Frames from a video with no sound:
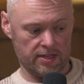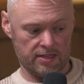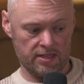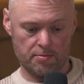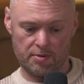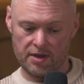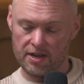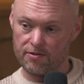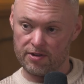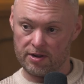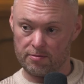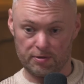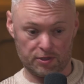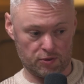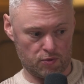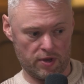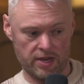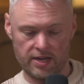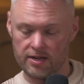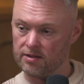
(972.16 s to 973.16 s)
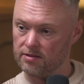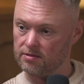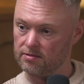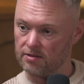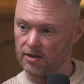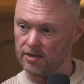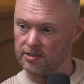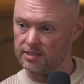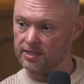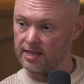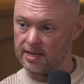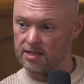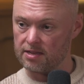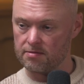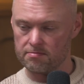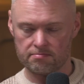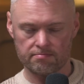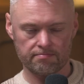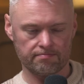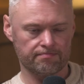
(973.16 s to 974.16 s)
in the period between. I'd seen them,